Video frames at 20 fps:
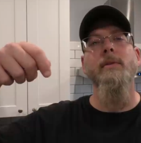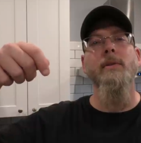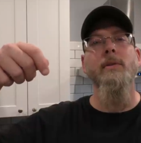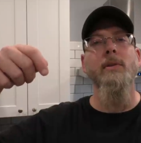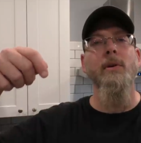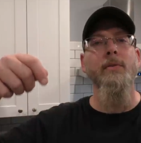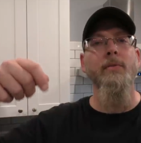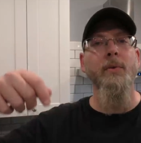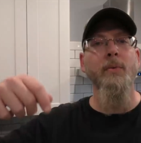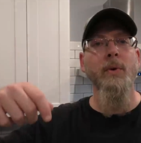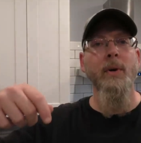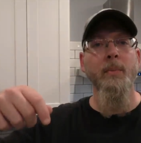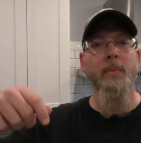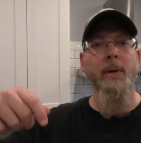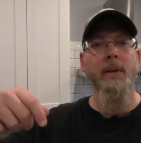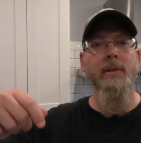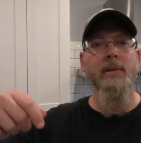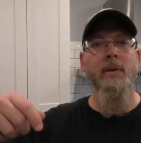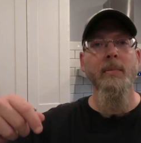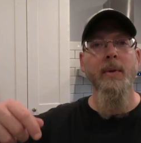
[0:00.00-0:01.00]
So if you want to
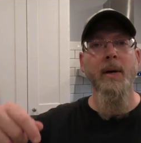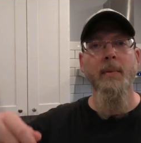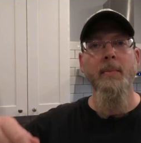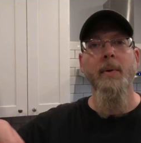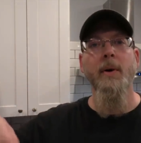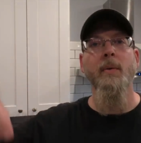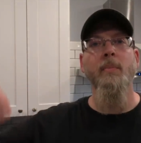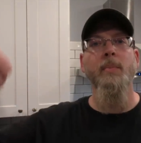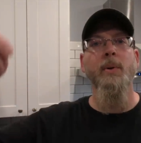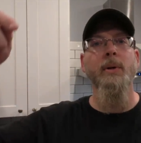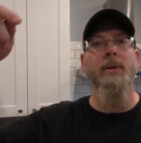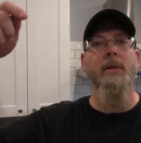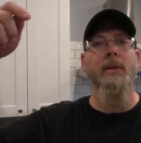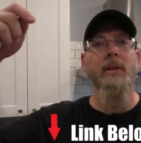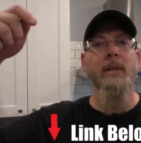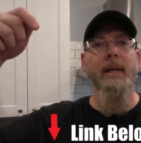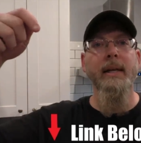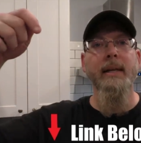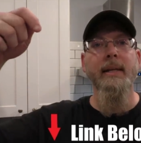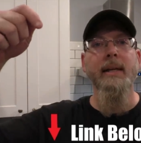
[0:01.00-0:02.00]
pick some up, I'll put the
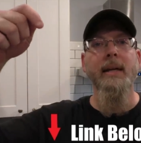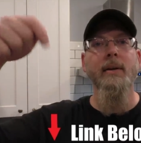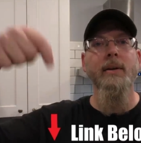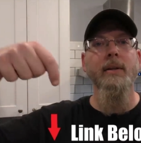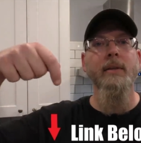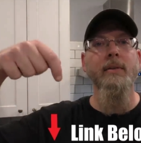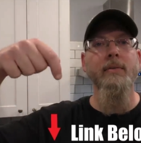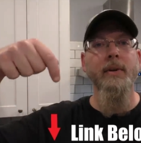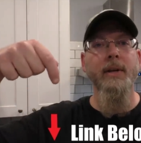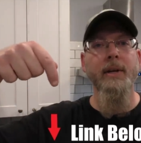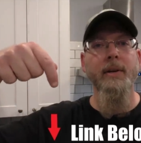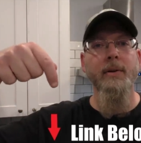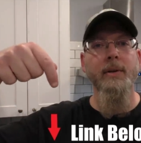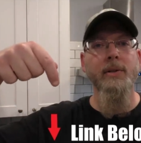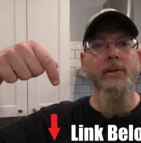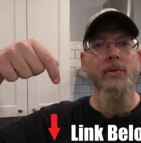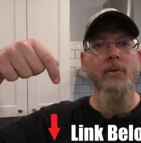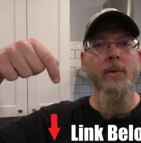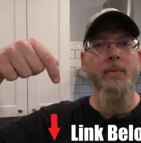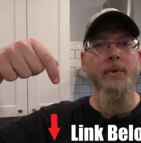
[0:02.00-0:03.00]
link down in the video
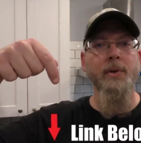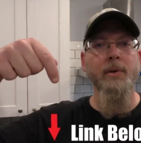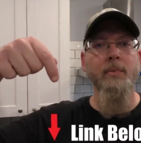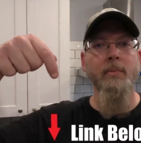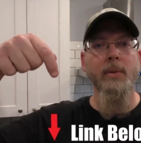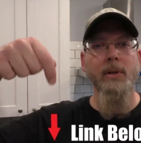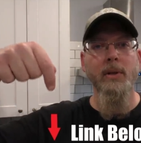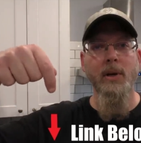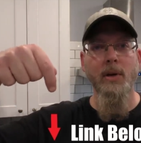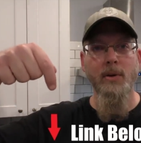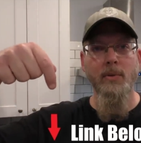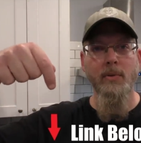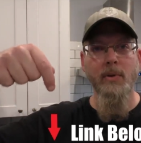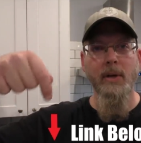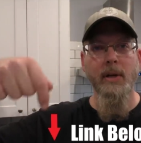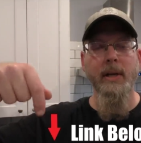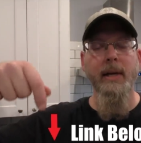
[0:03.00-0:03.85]
description below,